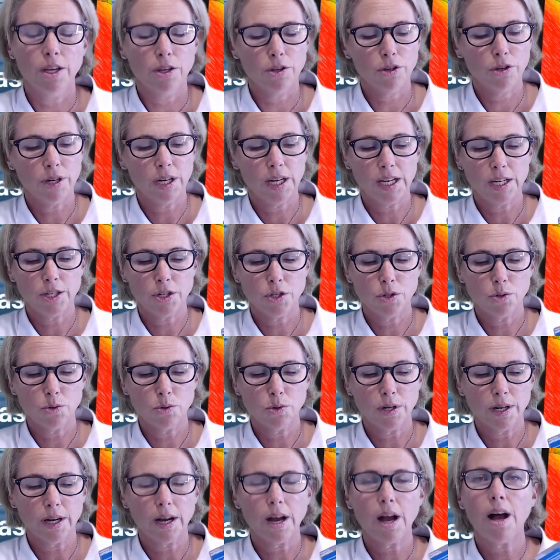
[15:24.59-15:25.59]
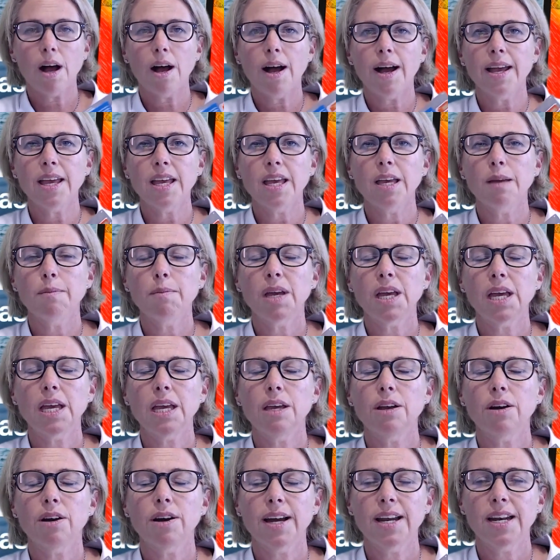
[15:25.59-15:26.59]
You need your
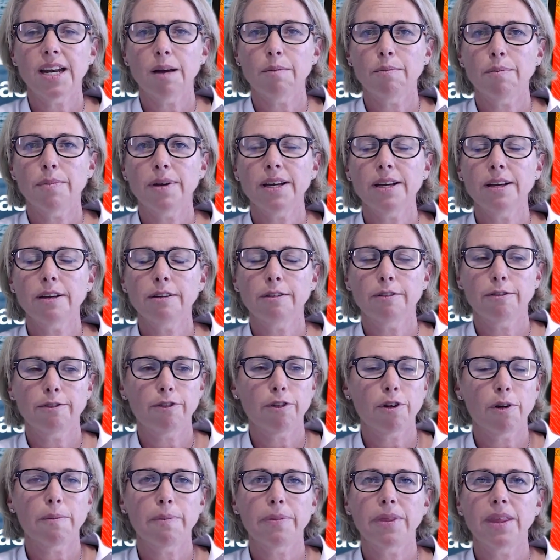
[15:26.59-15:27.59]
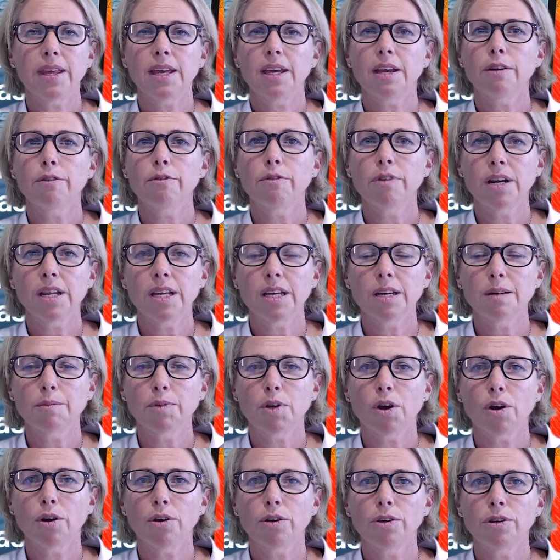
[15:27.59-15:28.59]
IMEI number from the Iridium
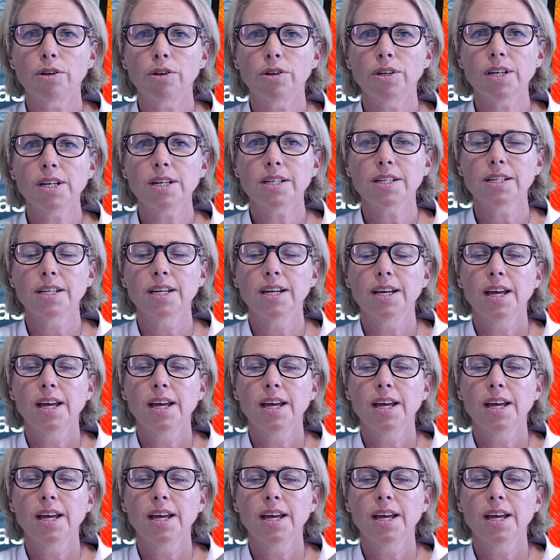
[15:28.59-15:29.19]
GO unit.